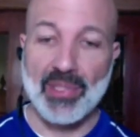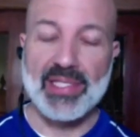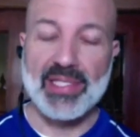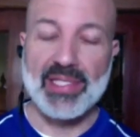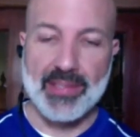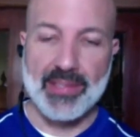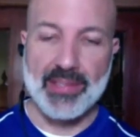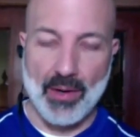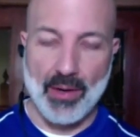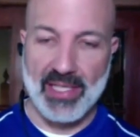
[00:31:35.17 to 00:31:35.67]

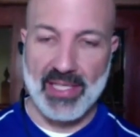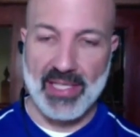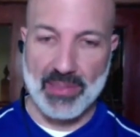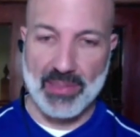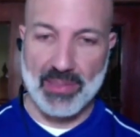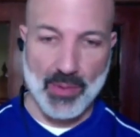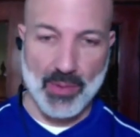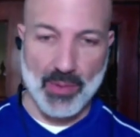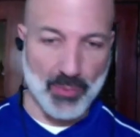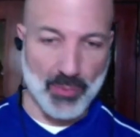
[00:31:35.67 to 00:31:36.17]
Um, please
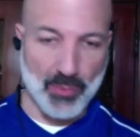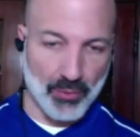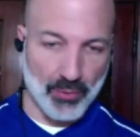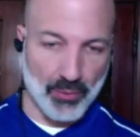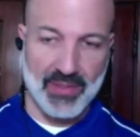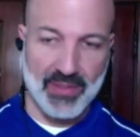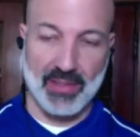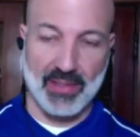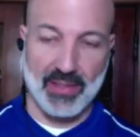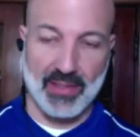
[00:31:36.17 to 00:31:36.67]
know that as we
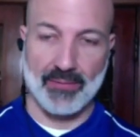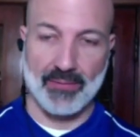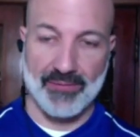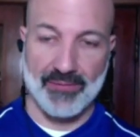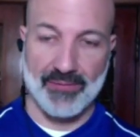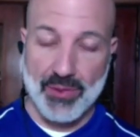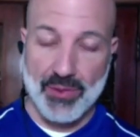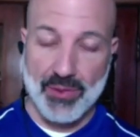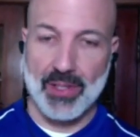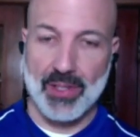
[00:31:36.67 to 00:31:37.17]
move to
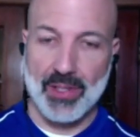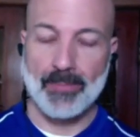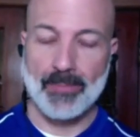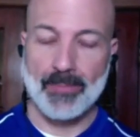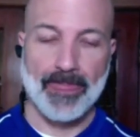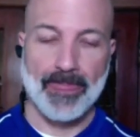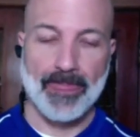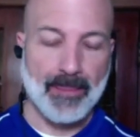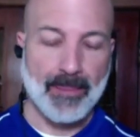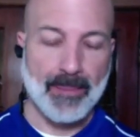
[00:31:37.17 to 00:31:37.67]
the
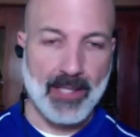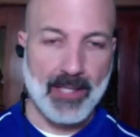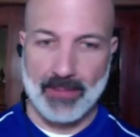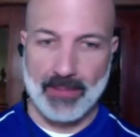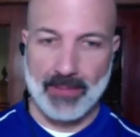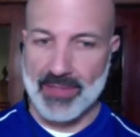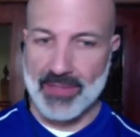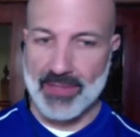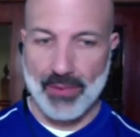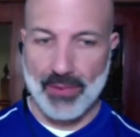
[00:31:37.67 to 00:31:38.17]
future,
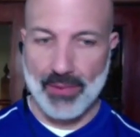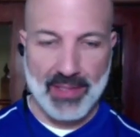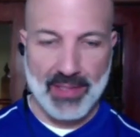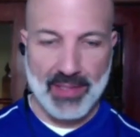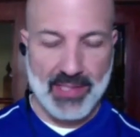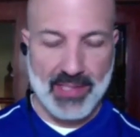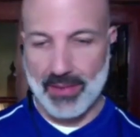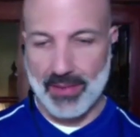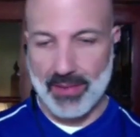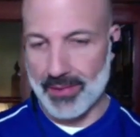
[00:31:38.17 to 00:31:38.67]
um,
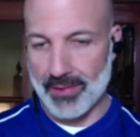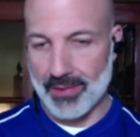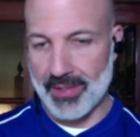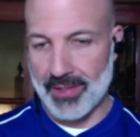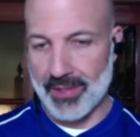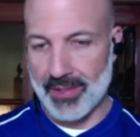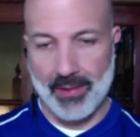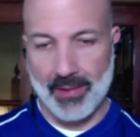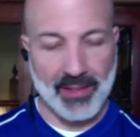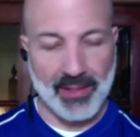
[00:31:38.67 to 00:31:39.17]
students, I
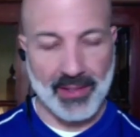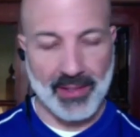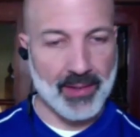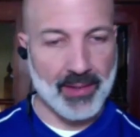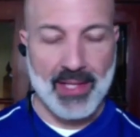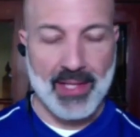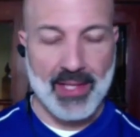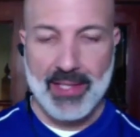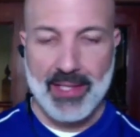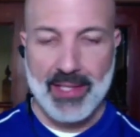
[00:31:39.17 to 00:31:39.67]
told you
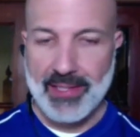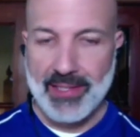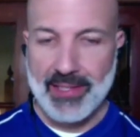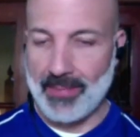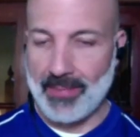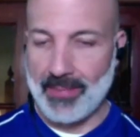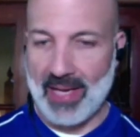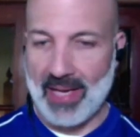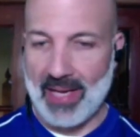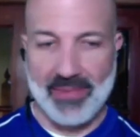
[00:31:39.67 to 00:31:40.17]
earlier,
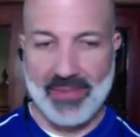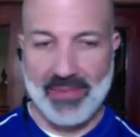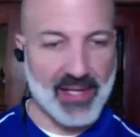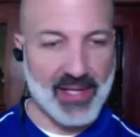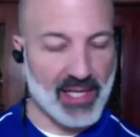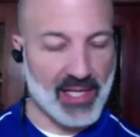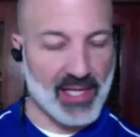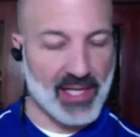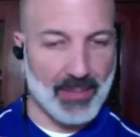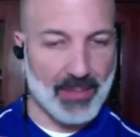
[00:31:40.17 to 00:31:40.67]
um,
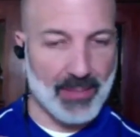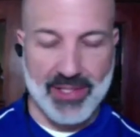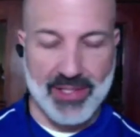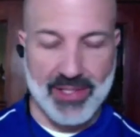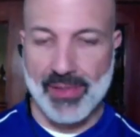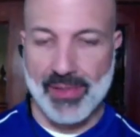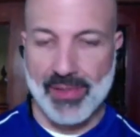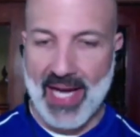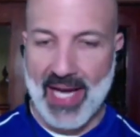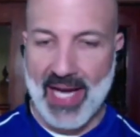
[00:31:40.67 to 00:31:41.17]
I'm
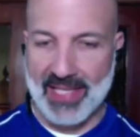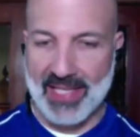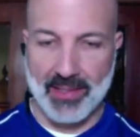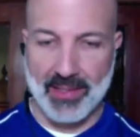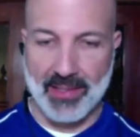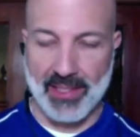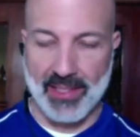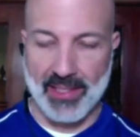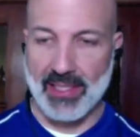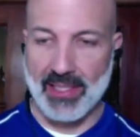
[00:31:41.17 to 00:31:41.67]
thinking about you
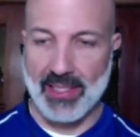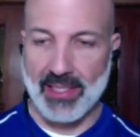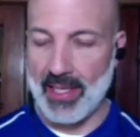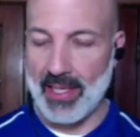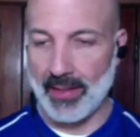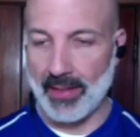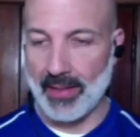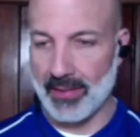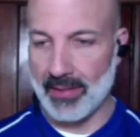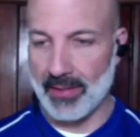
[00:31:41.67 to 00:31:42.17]

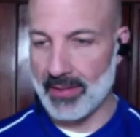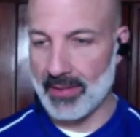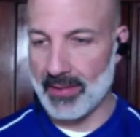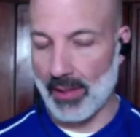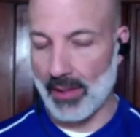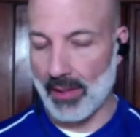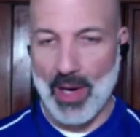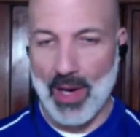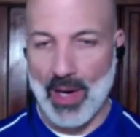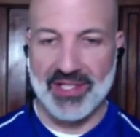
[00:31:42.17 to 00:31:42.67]
constantly.
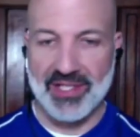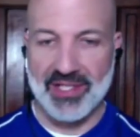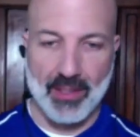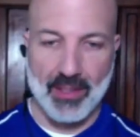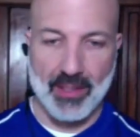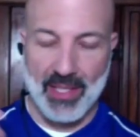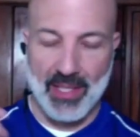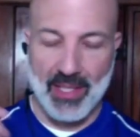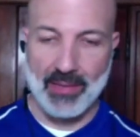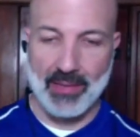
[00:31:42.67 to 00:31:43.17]
And the
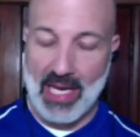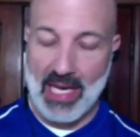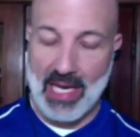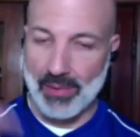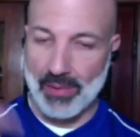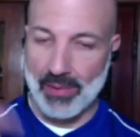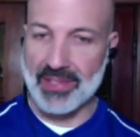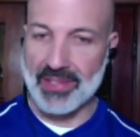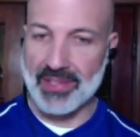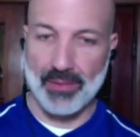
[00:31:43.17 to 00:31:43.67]
question
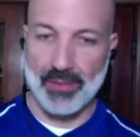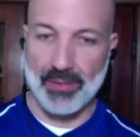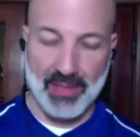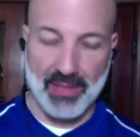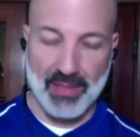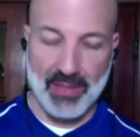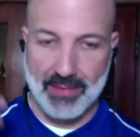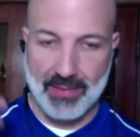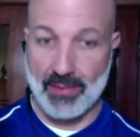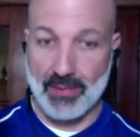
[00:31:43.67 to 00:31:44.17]
about how will
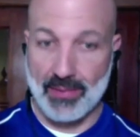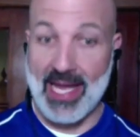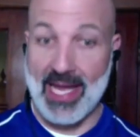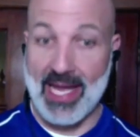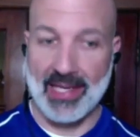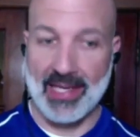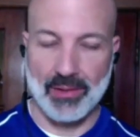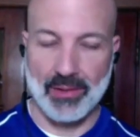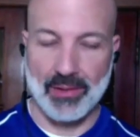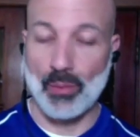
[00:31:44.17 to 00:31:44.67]

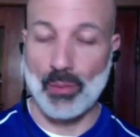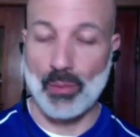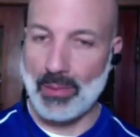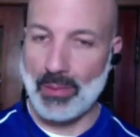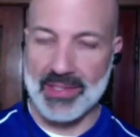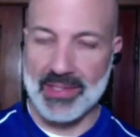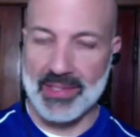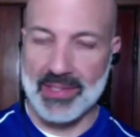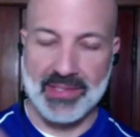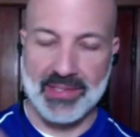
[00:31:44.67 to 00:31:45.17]
students react
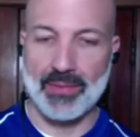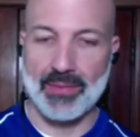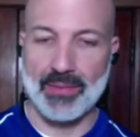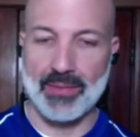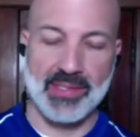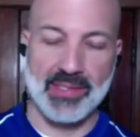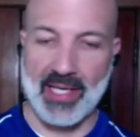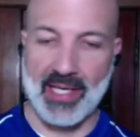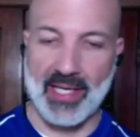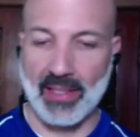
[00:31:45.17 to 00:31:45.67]
or what will the
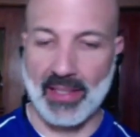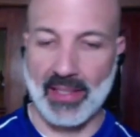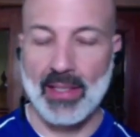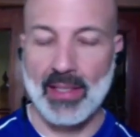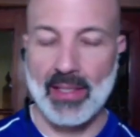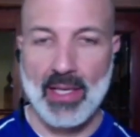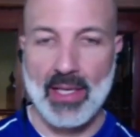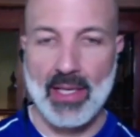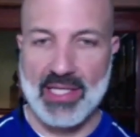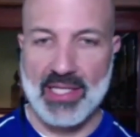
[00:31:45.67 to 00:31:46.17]
students
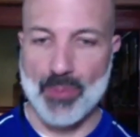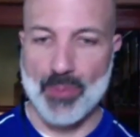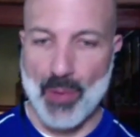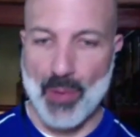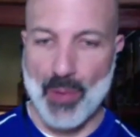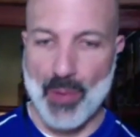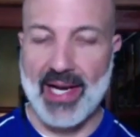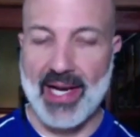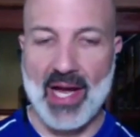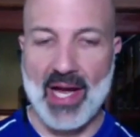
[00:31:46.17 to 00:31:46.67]
think
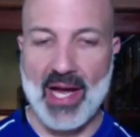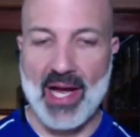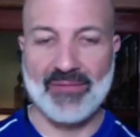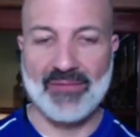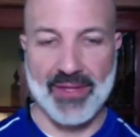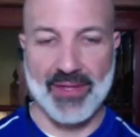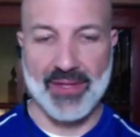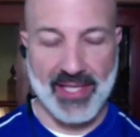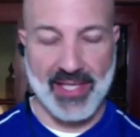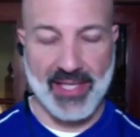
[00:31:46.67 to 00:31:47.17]
is one that
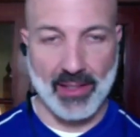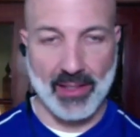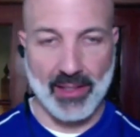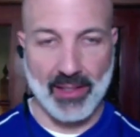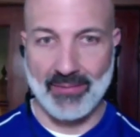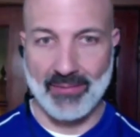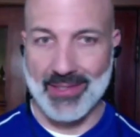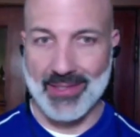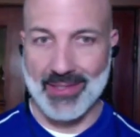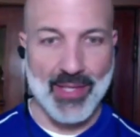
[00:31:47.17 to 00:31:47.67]
I often
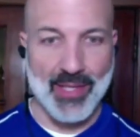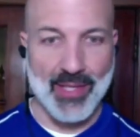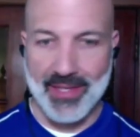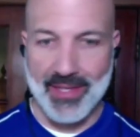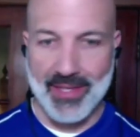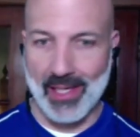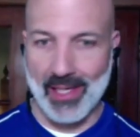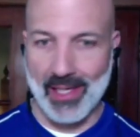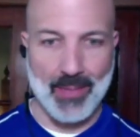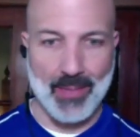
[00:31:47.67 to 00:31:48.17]
think of
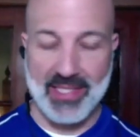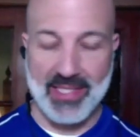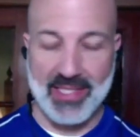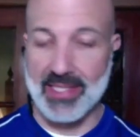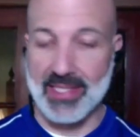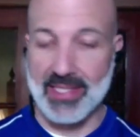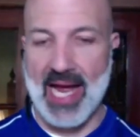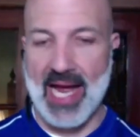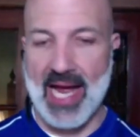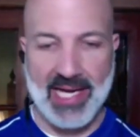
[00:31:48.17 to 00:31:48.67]
as we think
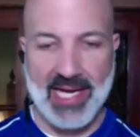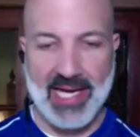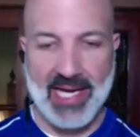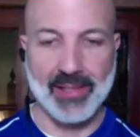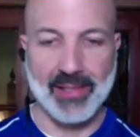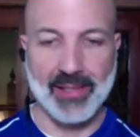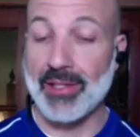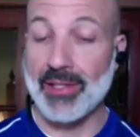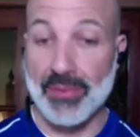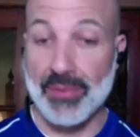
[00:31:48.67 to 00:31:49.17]
about
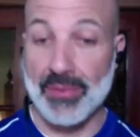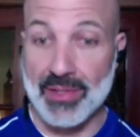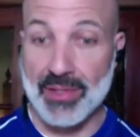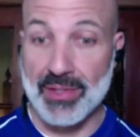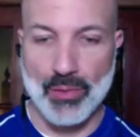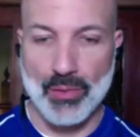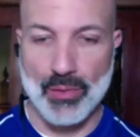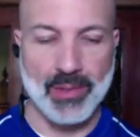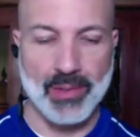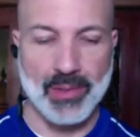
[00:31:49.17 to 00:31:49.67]
designing a
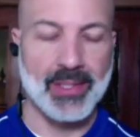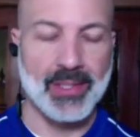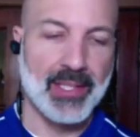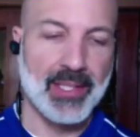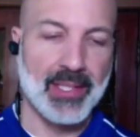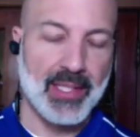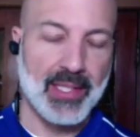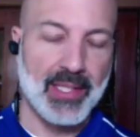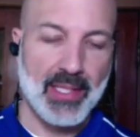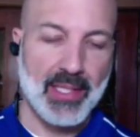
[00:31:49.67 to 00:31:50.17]
new
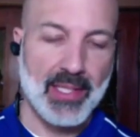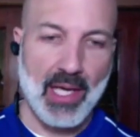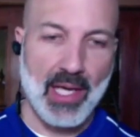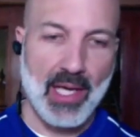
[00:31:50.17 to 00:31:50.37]
school.